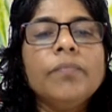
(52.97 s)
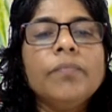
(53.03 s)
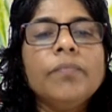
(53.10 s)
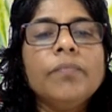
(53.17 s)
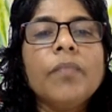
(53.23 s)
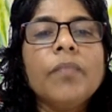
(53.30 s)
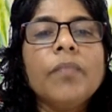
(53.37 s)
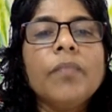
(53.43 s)

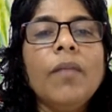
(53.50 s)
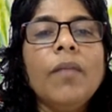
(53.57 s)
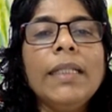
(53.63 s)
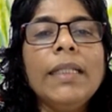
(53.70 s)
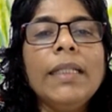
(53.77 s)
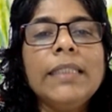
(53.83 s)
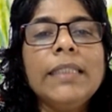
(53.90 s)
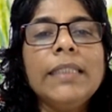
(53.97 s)
One is
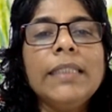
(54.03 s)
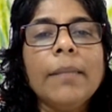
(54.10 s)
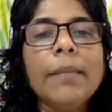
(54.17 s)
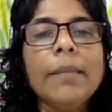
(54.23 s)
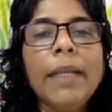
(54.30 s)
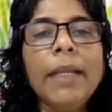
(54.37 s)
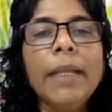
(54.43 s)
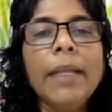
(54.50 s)

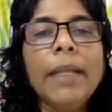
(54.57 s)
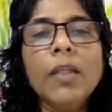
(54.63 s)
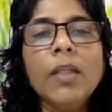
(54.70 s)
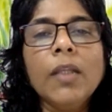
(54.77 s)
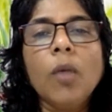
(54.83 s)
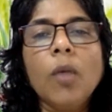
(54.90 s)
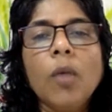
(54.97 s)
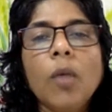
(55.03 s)
determining the
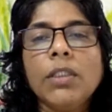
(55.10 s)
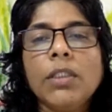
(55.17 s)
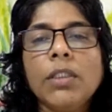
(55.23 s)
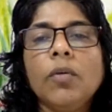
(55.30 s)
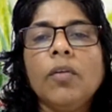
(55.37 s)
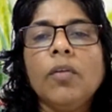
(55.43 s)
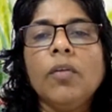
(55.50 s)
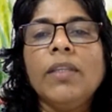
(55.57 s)
objective of
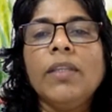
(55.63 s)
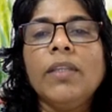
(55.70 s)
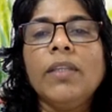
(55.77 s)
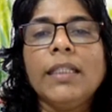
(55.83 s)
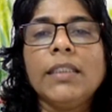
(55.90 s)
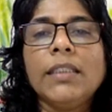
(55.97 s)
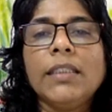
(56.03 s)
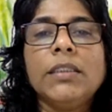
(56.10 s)
the
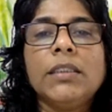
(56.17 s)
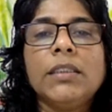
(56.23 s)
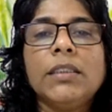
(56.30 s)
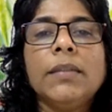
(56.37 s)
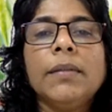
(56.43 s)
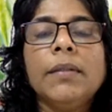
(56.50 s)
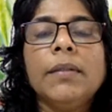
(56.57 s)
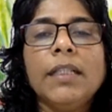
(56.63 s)

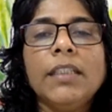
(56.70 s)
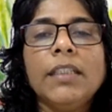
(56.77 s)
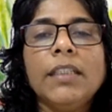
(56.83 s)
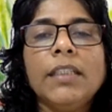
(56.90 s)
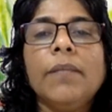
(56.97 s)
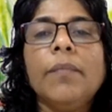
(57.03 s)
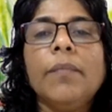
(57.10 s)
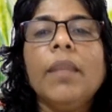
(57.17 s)
testing.
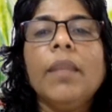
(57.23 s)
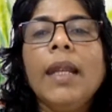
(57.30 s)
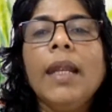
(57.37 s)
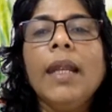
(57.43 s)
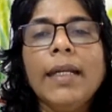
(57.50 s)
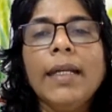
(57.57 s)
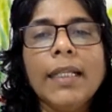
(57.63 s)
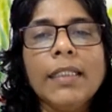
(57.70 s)

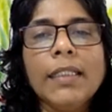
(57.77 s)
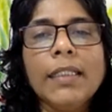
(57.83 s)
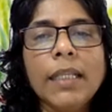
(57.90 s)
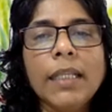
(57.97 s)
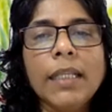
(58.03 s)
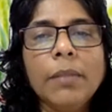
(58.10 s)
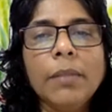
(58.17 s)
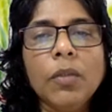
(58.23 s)
A test
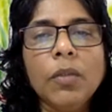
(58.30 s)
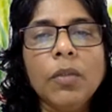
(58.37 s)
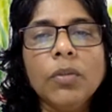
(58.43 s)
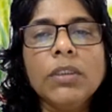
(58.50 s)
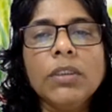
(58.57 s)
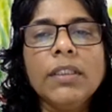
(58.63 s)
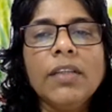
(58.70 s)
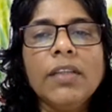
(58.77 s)
can be used
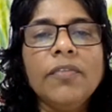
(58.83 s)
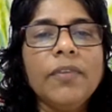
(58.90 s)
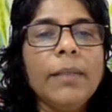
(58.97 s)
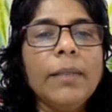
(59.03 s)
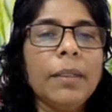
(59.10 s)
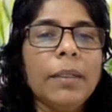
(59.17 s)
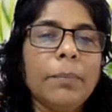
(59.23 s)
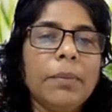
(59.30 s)

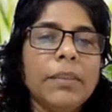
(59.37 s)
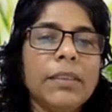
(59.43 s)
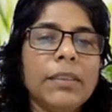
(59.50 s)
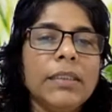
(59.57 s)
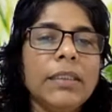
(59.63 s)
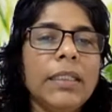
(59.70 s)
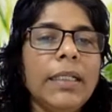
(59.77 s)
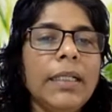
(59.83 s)
different purposes
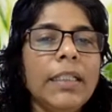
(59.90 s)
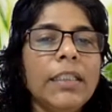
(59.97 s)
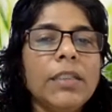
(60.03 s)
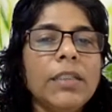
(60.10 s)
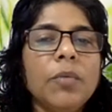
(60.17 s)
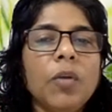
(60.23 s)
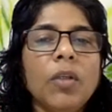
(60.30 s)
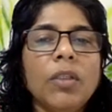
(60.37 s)
in teaching
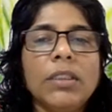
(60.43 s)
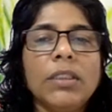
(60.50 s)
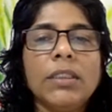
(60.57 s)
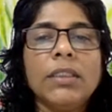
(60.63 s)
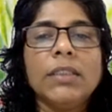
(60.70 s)
processes.